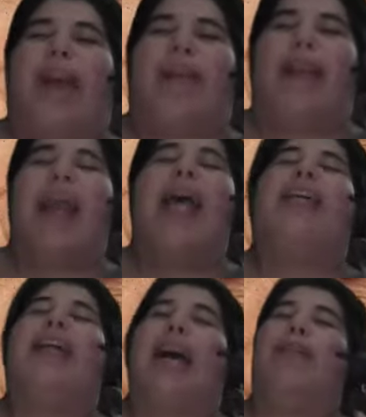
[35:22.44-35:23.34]
but I would,
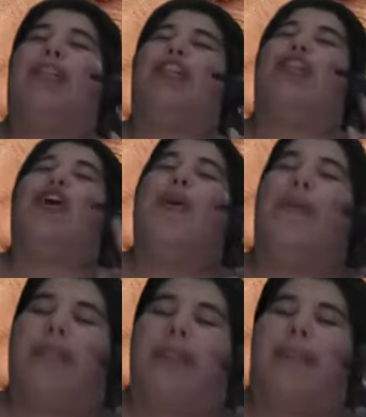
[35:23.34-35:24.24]
I would have
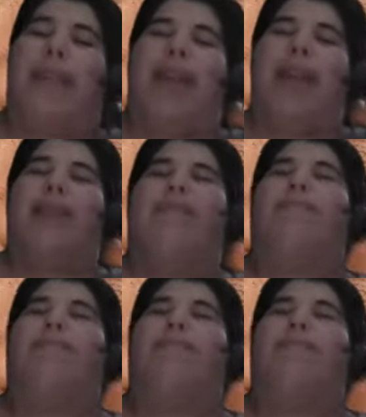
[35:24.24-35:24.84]
totally made,